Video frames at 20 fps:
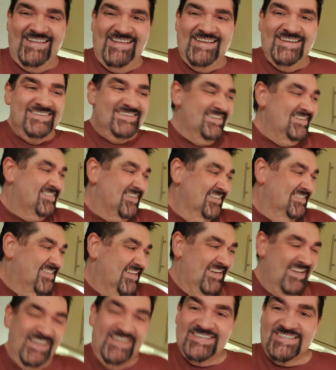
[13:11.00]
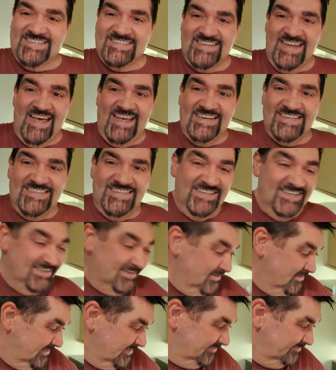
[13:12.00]
Since I did it, it's set.
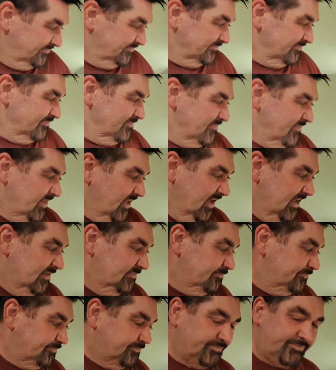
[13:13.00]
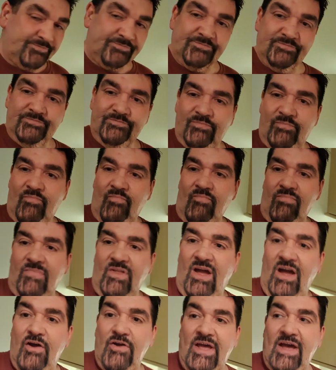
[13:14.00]
Oh,
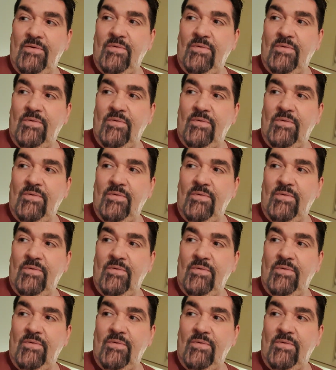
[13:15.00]
okay.